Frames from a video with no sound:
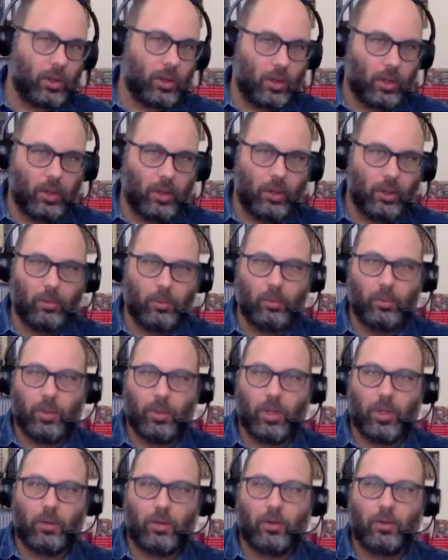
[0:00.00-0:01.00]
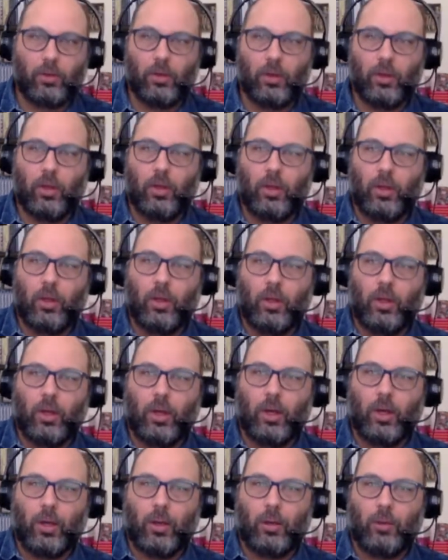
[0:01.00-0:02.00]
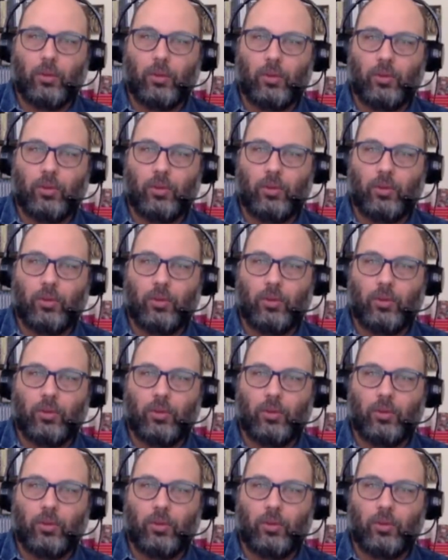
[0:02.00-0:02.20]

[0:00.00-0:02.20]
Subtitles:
But a